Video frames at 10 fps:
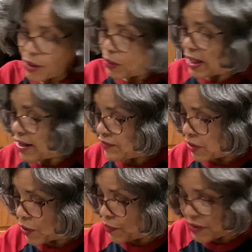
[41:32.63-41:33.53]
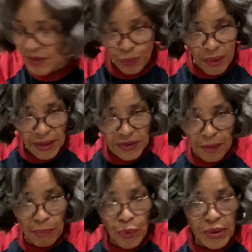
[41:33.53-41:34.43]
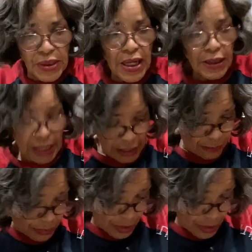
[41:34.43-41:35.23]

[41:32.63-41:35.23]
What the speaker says: I have to go this way because I poured it out up below.